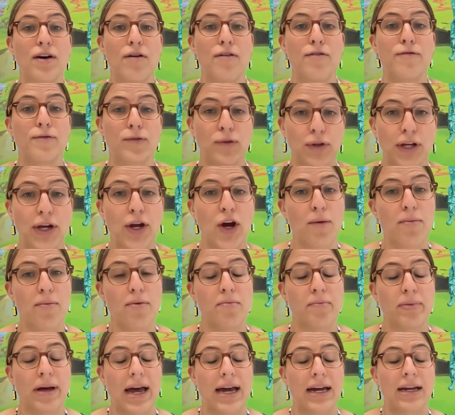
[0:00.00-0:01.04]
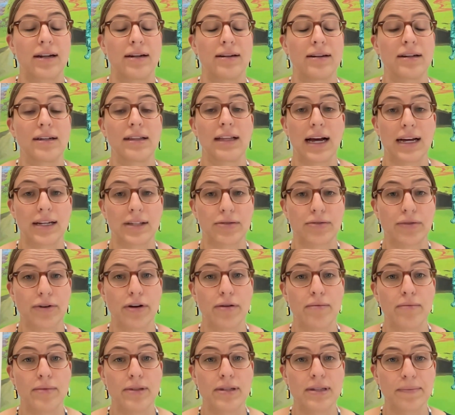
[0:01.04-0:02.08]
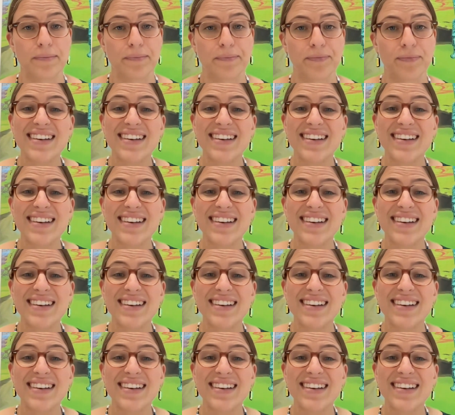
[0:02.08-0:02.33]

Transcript: fully open-plan classrooms.